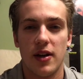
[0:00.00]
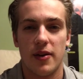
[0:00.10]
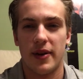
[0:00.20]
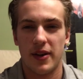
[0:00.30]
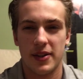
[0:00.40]

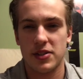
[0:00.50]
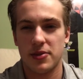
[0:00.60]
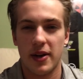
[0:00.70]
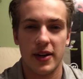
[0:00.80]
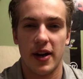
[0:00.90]
around the
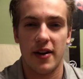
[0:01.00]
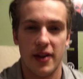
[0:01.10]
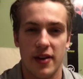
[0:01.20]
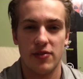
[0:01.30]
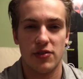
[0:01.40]
surrounding
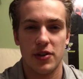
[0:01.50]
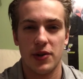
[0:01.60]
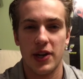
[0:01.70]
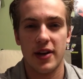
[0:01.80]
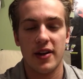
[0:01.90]
area of
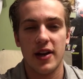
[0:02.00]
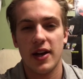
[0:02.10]
Fredonia.